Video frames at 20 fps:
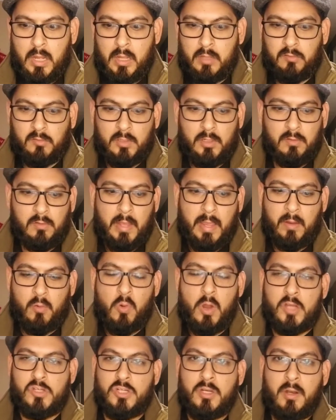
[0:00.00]
Instead of
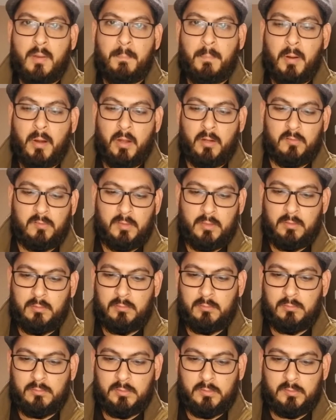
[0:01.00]
watching it in parts
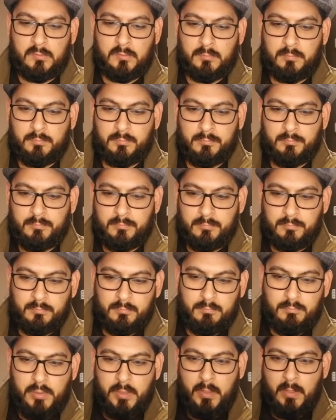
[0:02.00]
and just
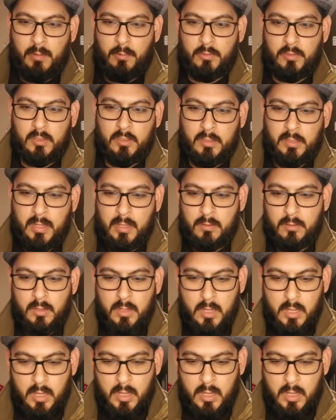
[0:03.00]
putting everything together.